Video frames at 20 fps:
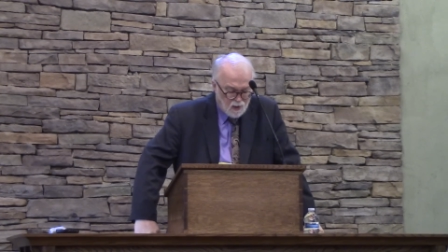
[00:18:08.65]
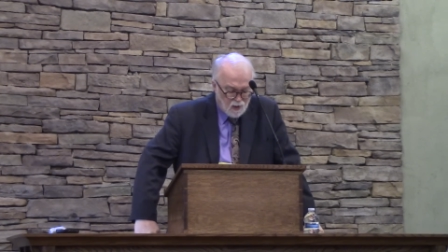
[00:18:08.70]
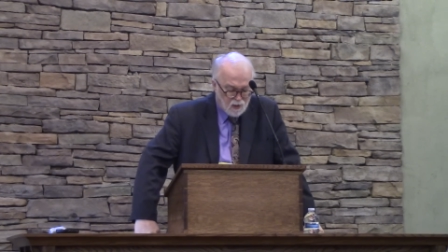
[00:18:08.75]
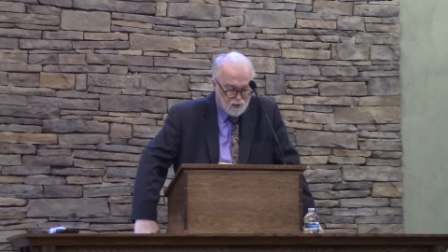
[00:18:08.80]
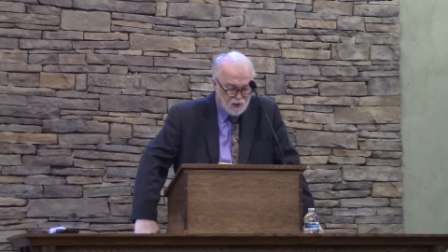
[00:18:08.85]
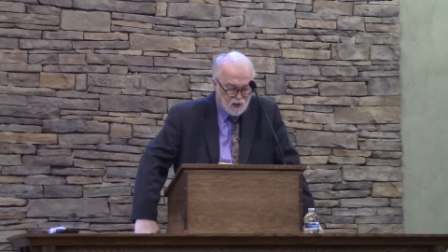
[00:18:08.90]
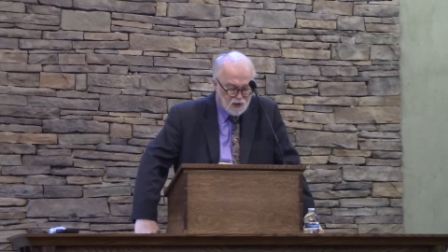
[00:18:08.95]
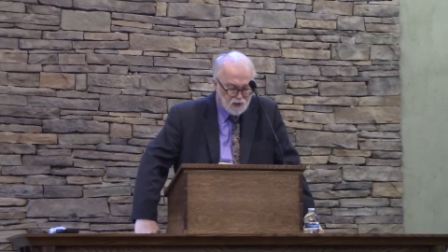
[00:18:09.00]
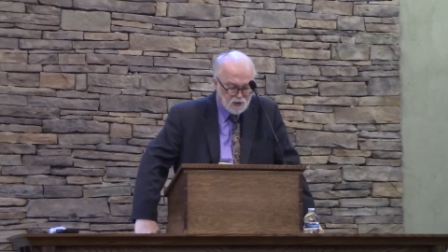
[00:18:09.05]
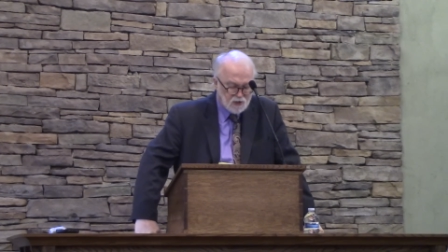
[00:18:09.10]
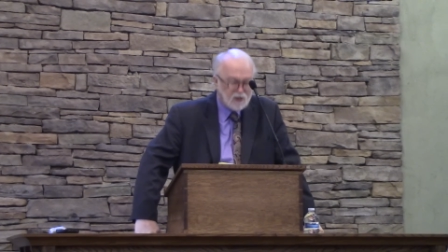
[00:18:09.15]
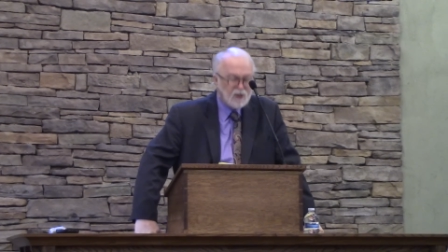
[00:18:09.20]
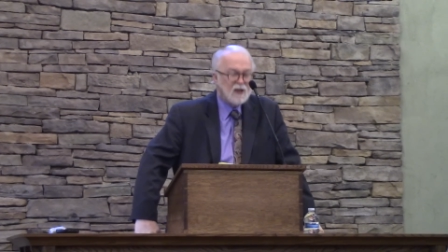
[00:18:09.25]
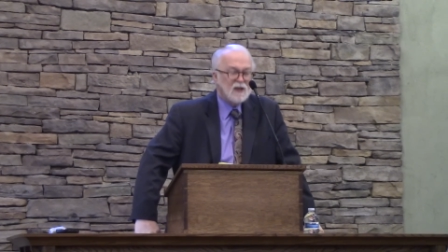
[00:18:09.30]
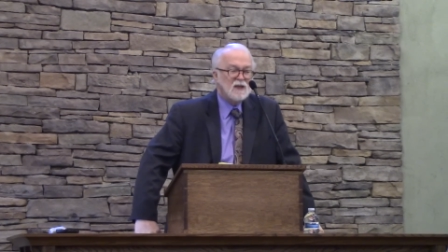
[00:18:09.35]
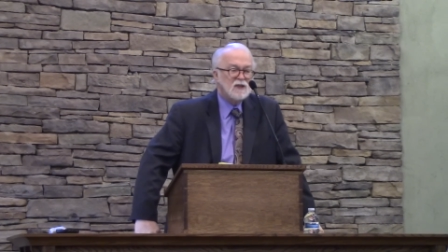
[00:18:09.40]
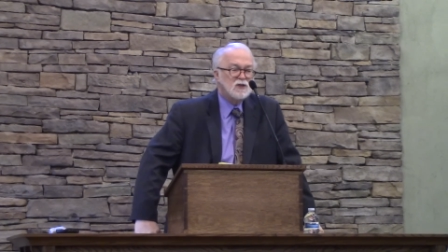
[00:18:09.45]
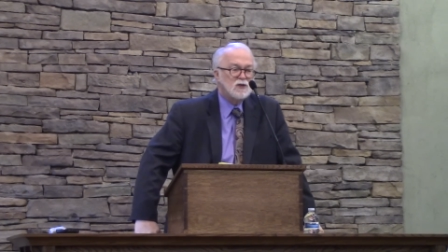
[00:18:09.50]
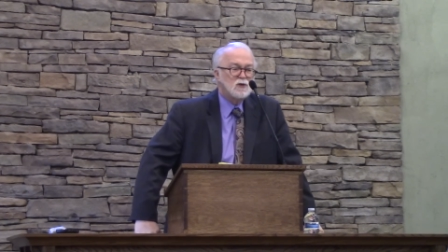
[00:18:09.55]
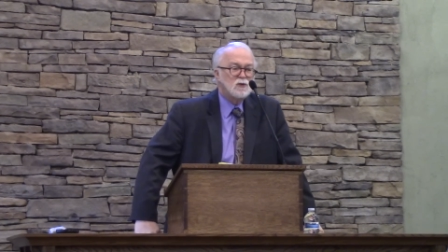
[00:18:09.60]
Augustine
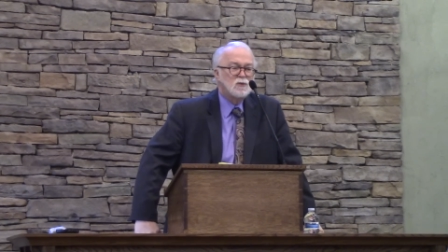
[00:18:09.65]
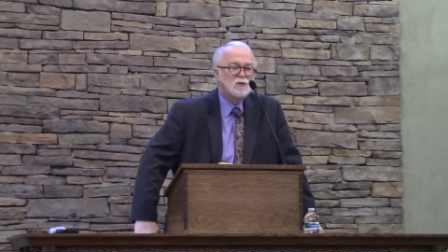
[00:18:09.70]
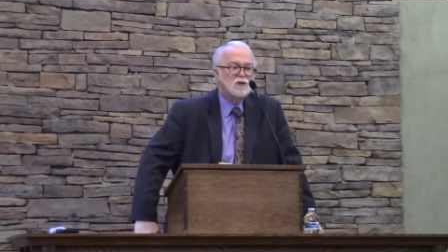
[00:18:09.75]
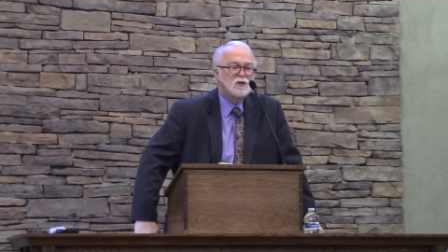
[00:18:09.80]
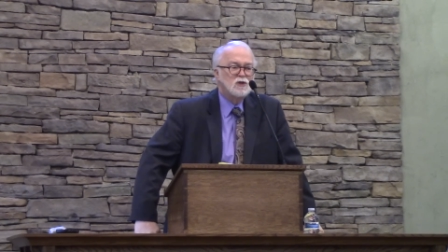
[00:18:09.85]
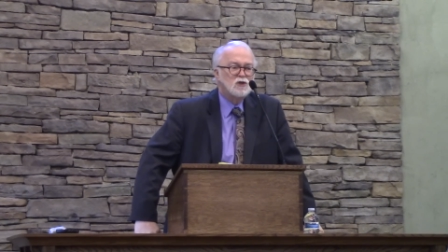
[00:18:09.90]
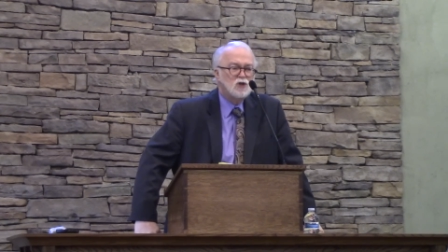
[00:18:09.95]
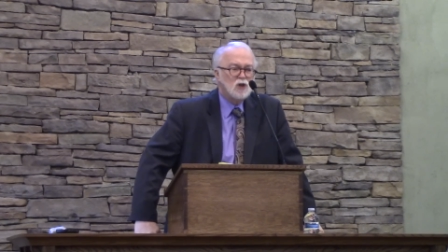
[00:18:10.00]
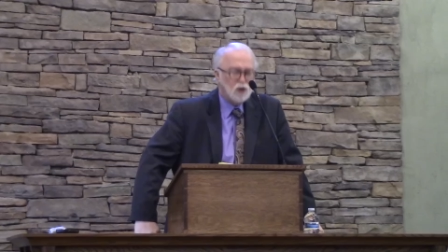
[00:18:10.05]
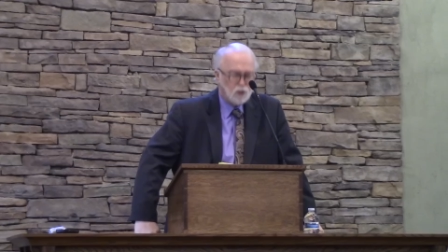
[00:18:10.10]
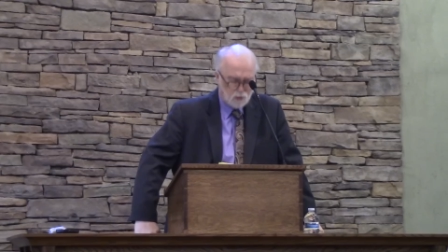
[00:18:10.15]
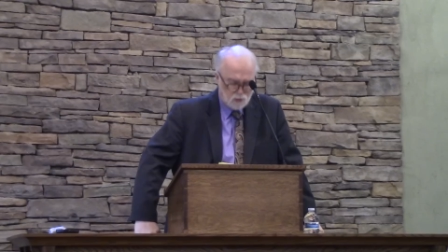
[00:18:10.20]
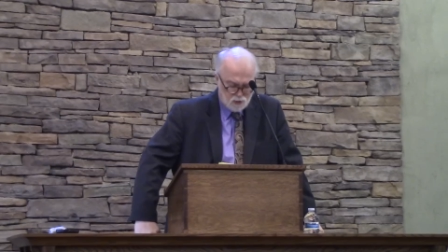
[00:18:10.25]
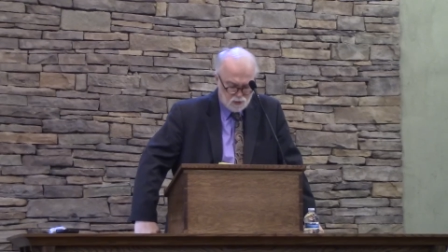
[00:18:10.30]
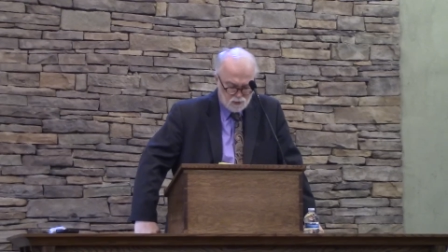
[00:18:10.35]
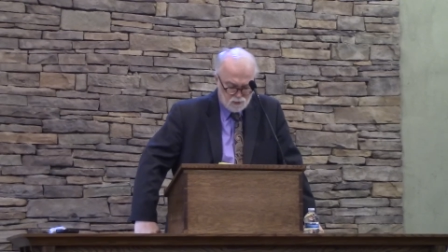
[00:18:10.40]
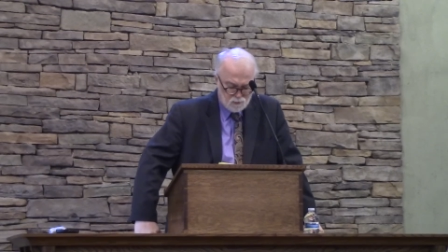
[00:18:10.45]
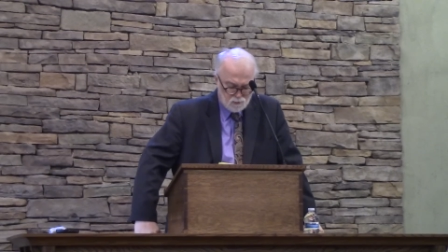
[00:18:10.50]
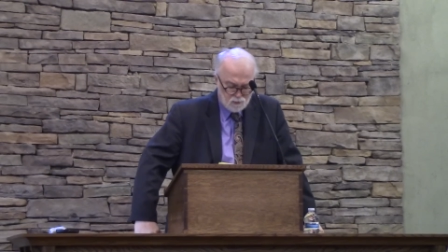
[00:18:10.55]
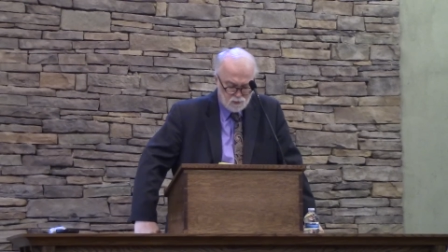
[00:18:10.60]
answered with a
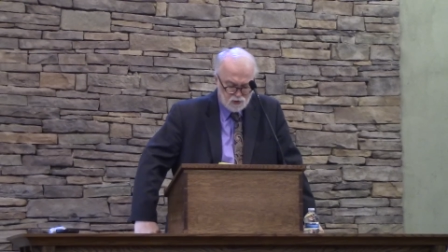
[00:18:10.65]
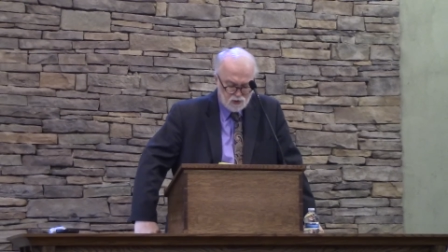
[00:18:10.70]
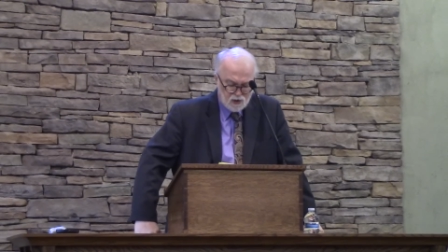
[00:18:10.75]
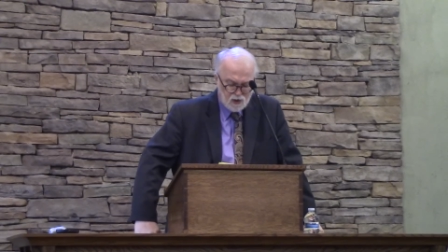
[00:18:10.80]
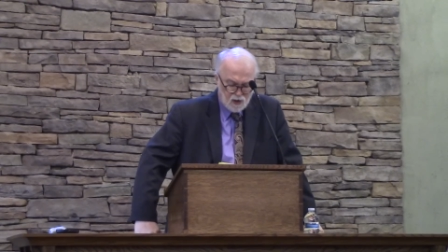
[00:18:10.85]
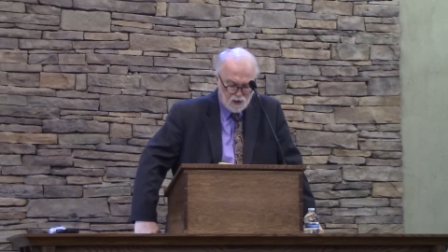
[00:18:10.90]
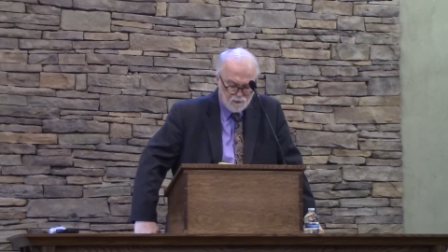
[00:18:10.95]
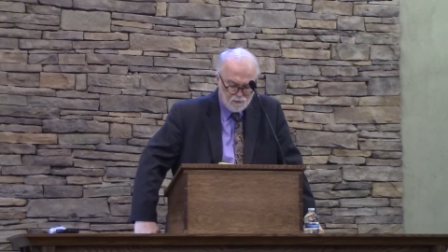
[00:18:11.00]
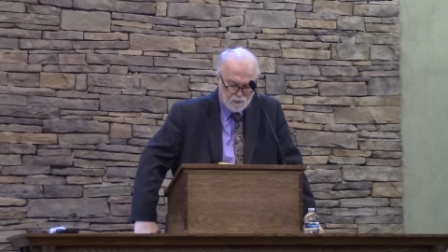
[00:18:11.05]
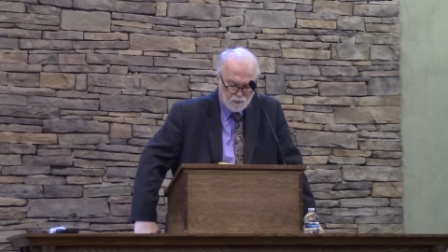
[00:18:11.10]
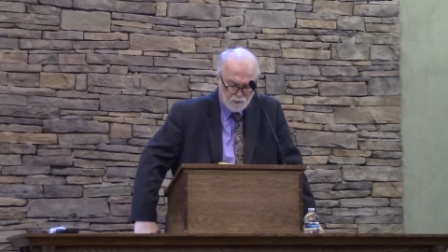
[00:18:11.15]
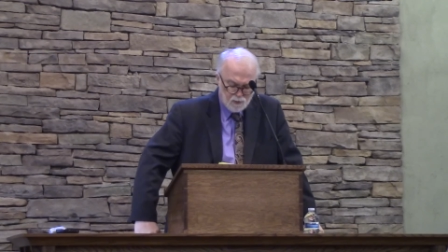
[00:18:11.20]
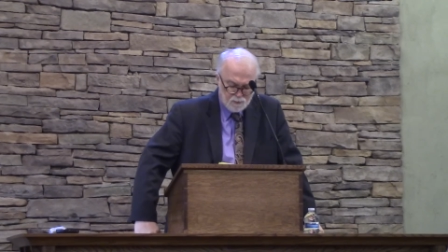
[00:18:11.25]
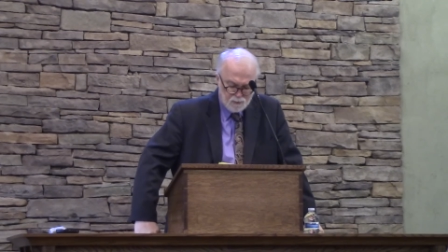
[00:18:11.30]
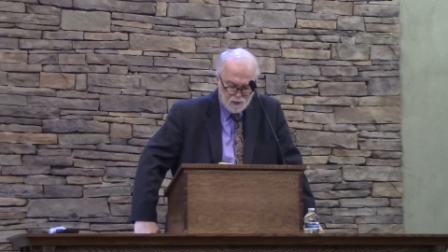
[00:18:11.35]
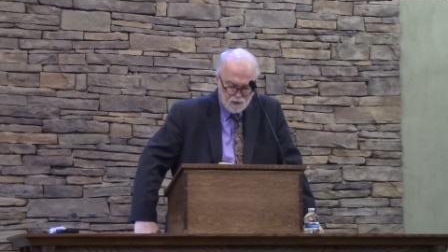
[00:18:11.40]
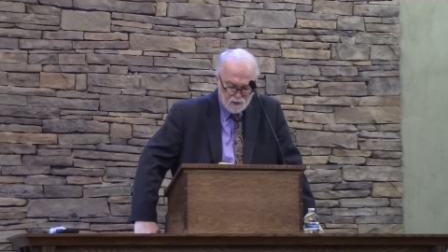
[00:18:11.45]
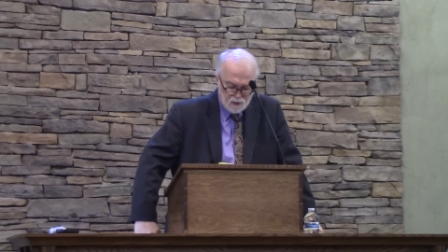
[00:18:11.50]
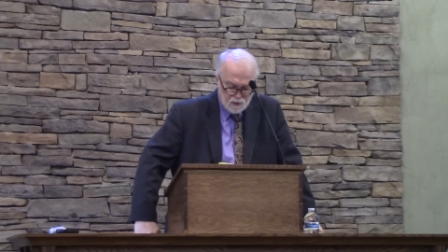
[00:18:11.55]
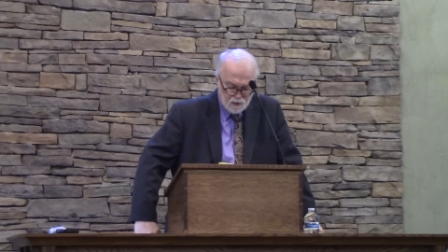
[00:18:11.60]
joke, which Calvin
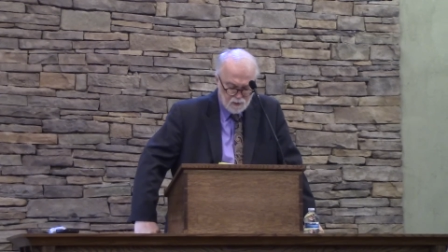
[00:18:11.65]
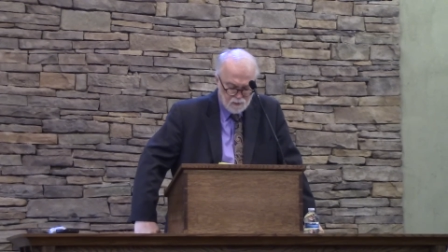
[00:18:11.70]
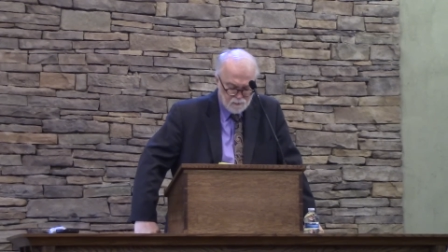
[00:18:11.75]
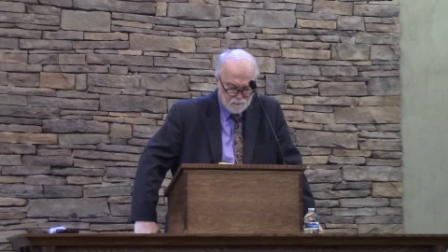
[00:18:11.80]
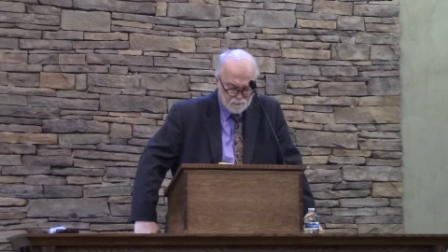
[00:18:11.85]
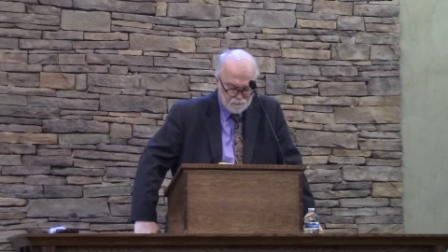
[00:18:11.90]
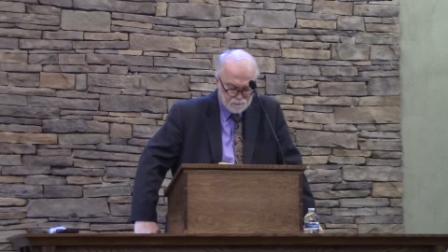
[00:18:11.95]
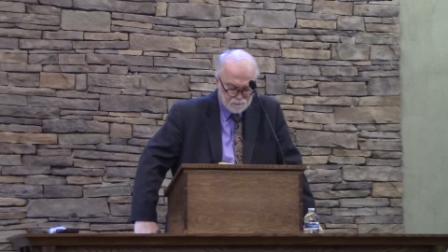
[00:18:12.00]
repeated.